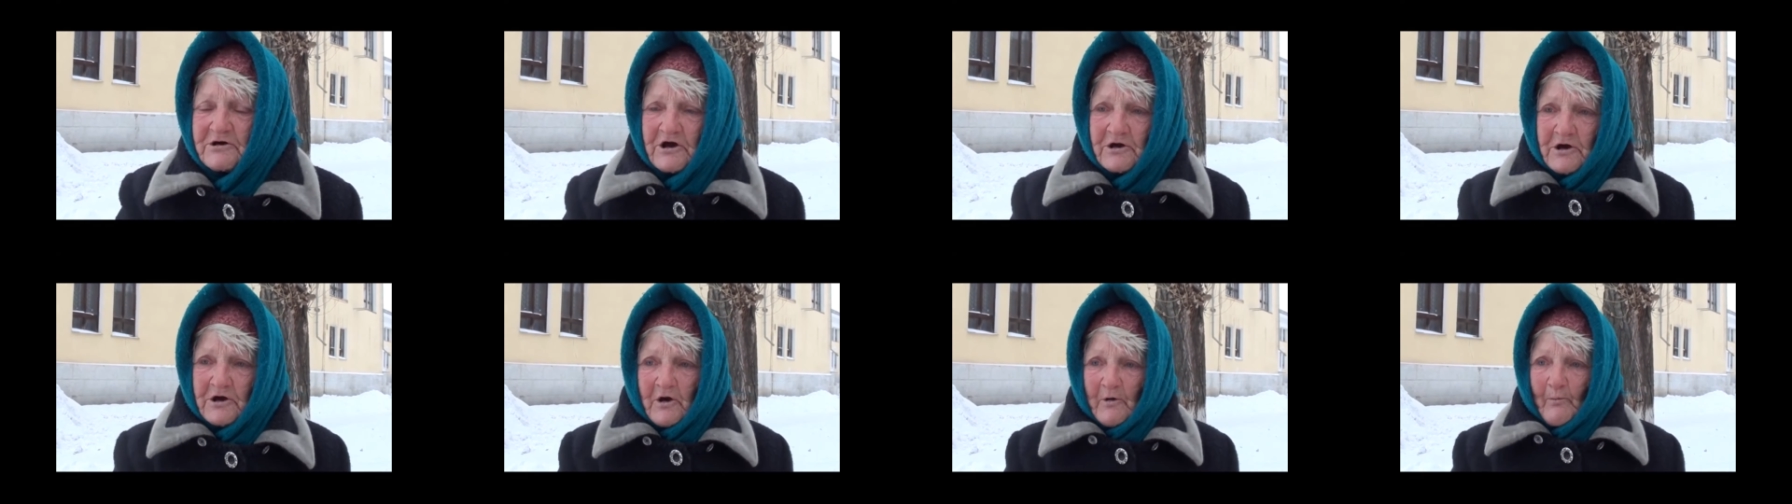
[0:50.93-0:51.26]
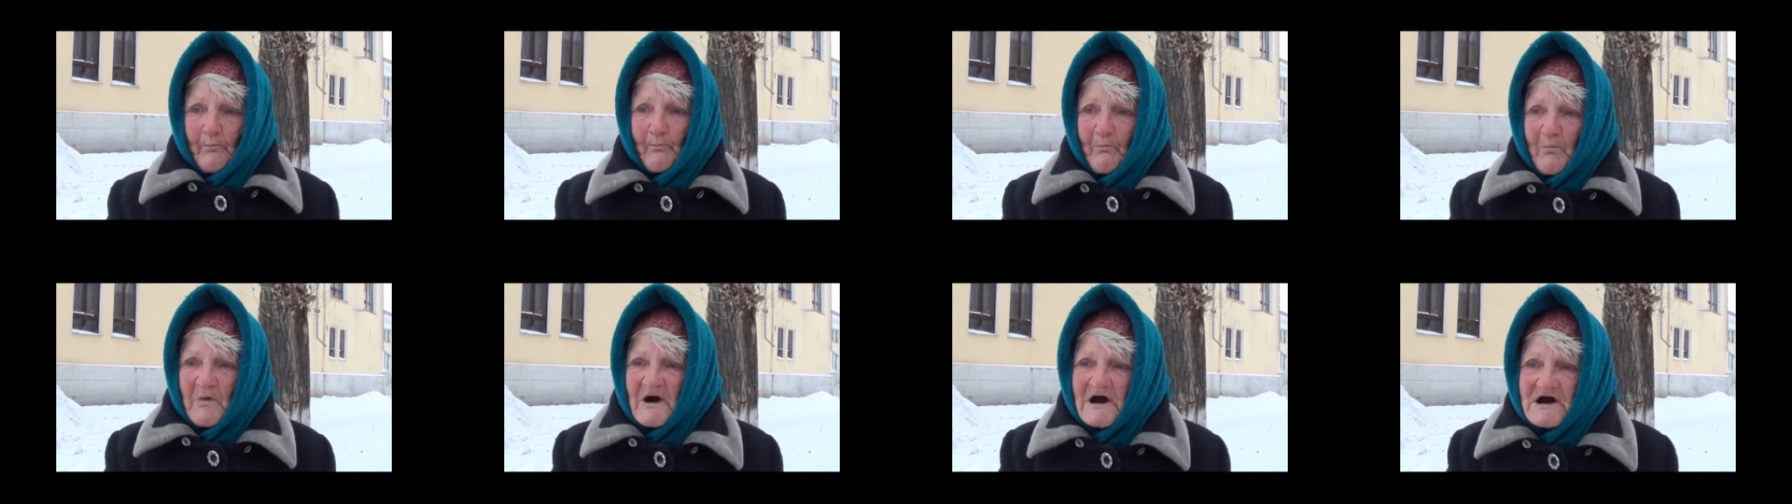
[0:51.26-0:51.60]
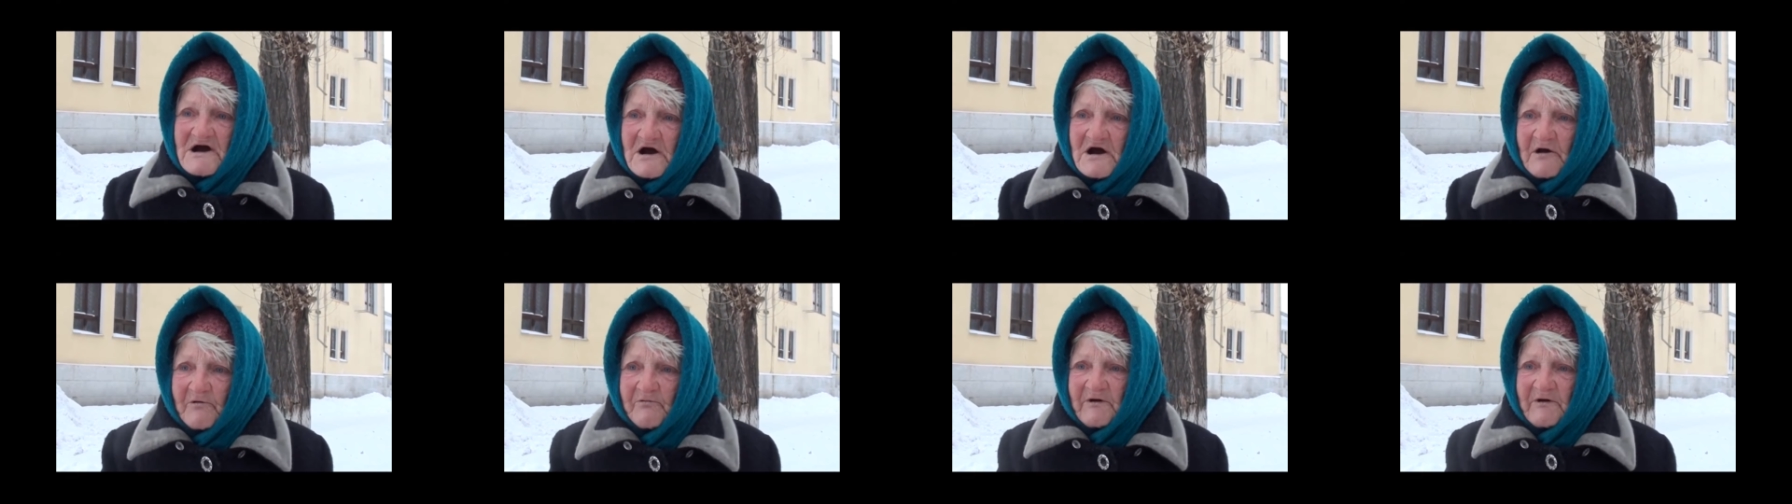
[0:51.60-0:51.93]
our dead
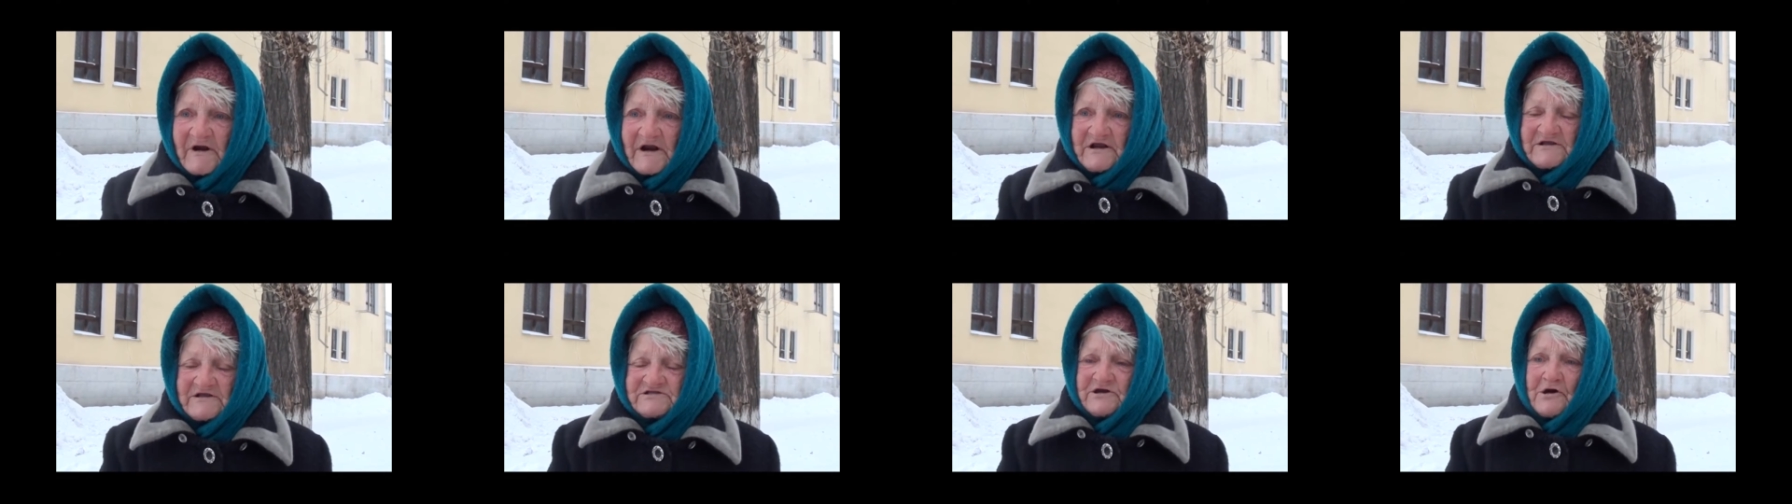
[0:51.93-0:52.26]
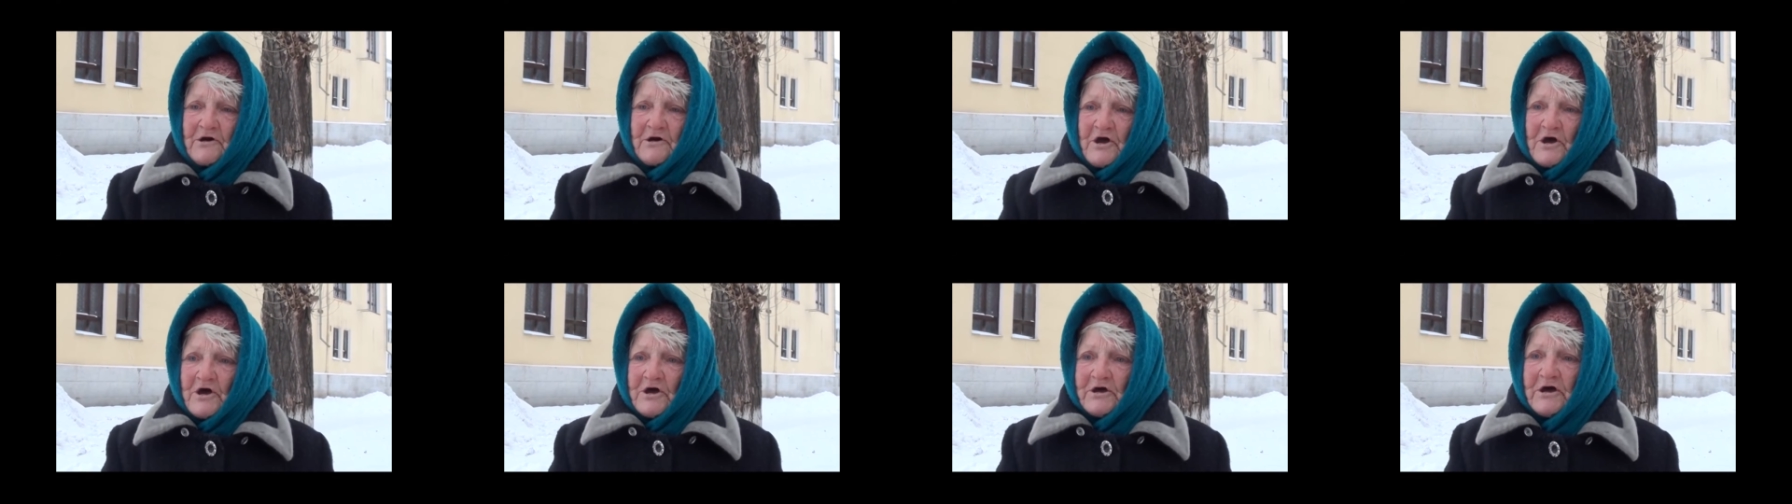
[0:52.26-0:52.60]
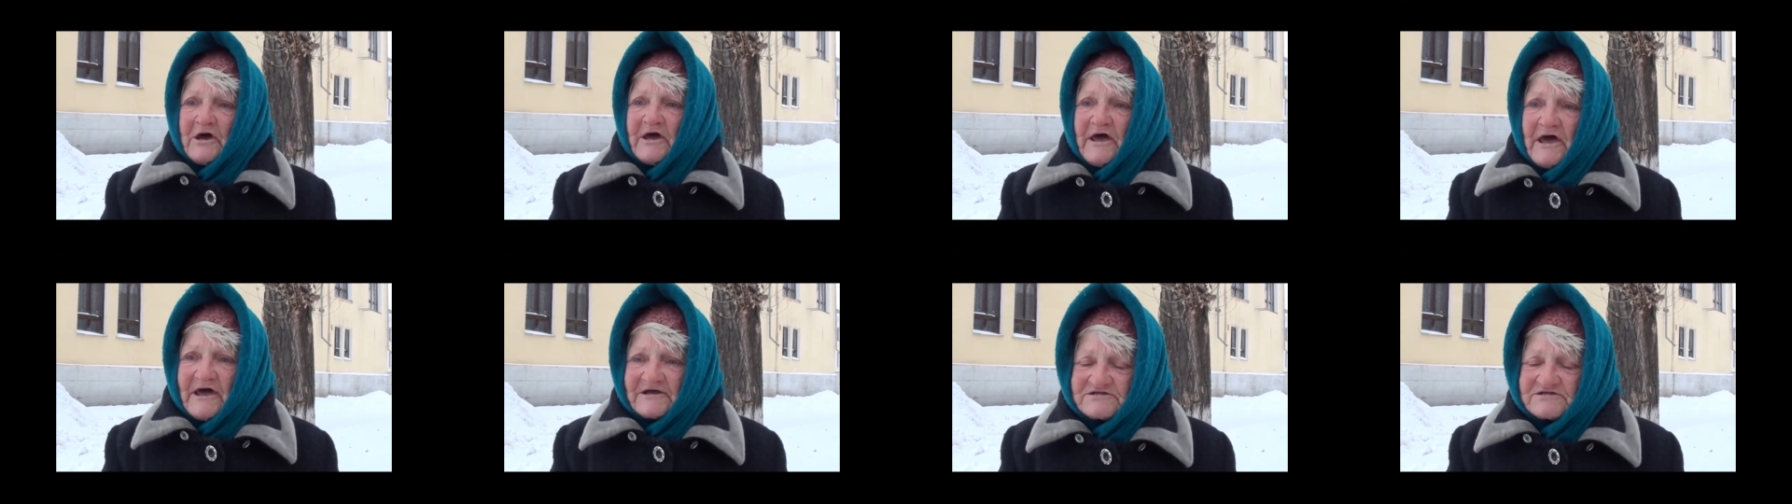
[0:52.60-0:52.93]
by ourselves.
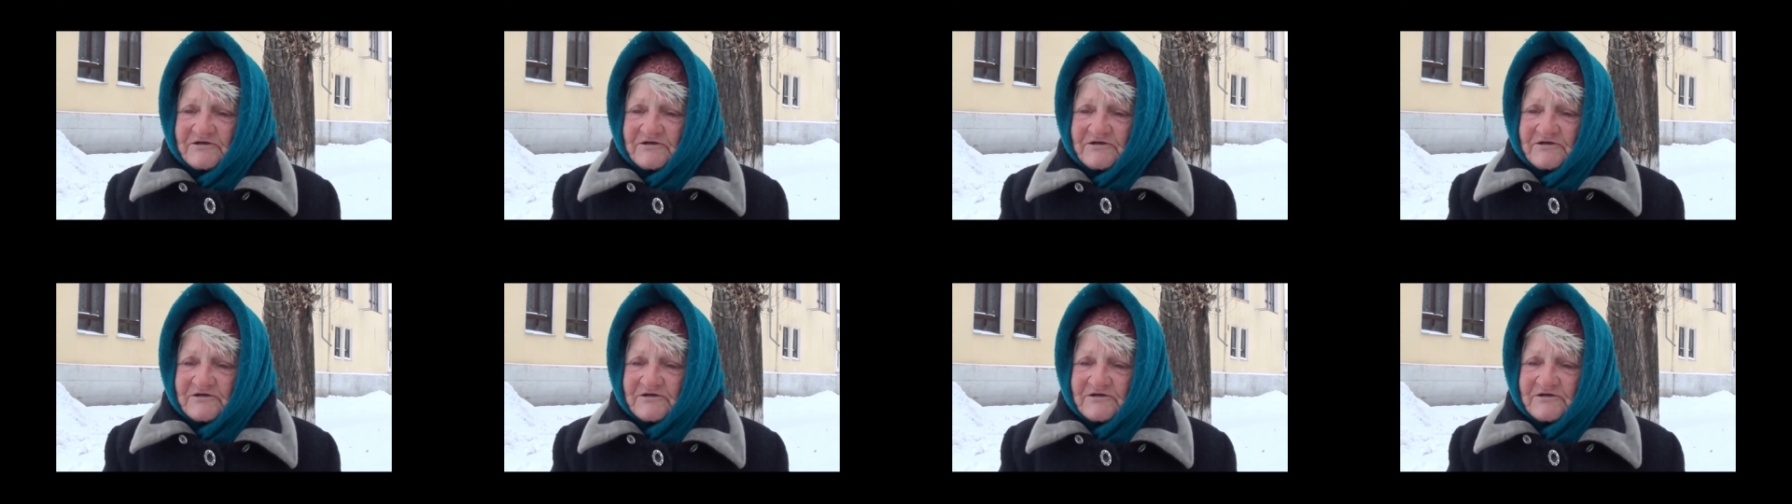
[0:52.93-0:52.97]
